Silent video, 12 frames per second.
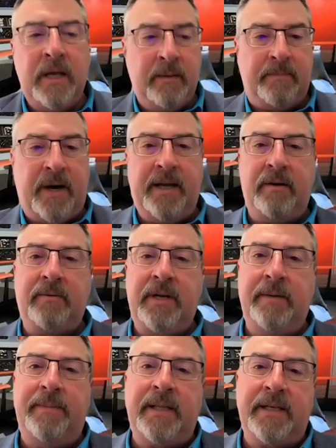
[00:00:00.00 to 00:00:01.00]
minor
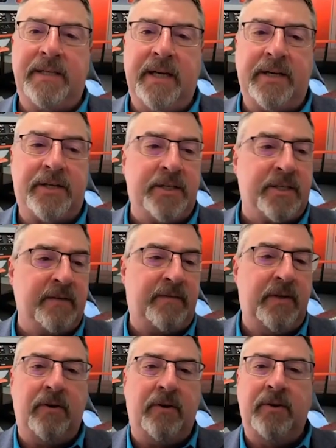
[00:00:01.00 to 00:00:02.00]
rehabilitations, if
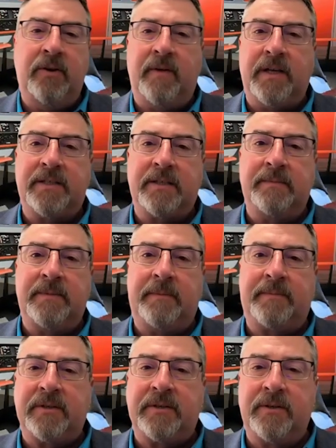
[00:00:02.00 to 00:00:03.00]
you know you've got some
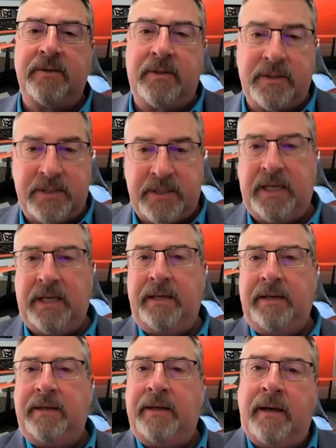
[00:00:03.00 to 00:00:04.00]
dips and doodles
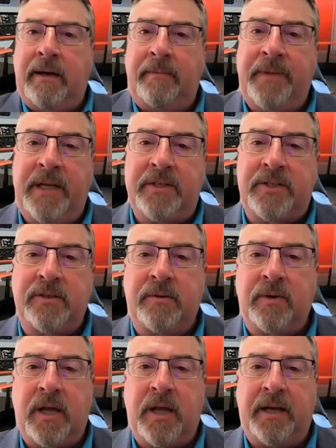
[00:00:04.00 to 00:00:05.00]
in uh, in a sewer
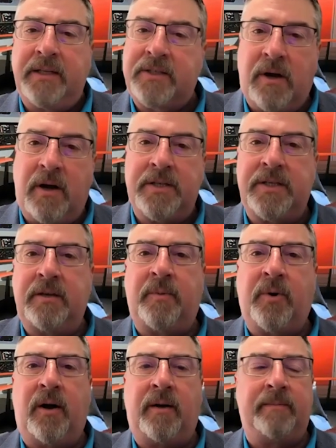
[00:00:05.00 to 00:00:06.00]
line, it's causing you
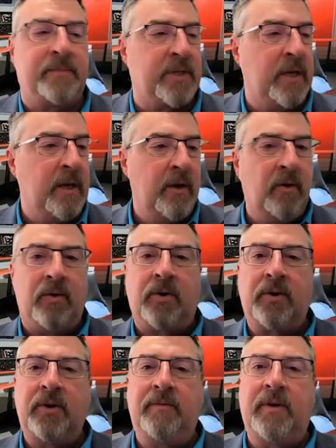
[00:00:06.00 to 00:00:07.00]
problems, or
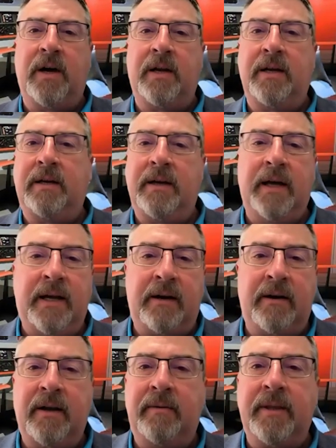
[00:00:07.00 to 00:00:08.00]
you've got a, an
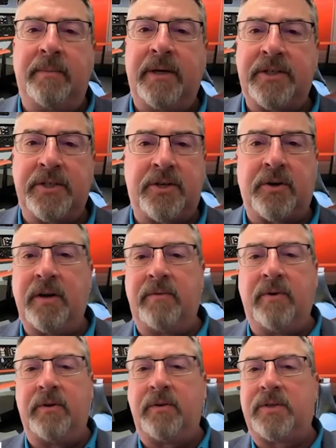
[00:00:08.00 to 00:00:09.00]
area with a bunch of tree
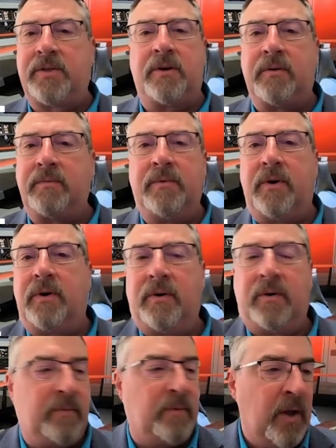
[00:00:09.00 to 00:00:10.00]
roots or or